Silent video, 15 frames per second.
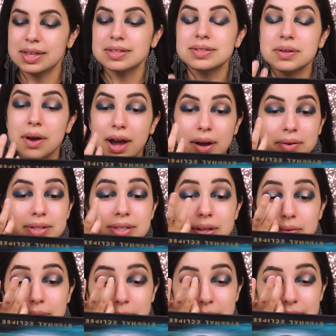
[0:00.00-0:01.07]
So how is
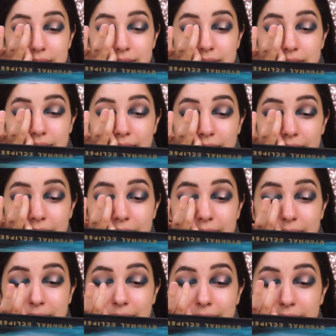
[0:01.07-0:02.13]
everybody's
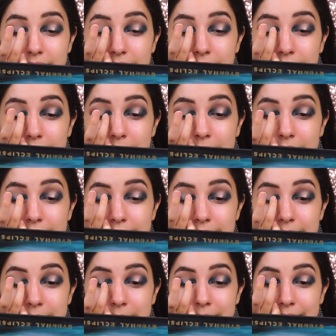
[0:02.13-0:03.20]
life? How's everybody
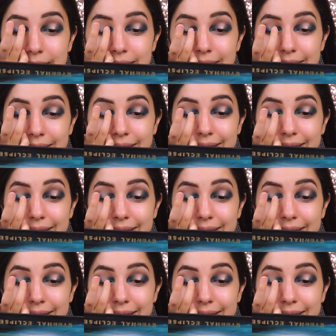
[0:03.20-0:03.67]
doing?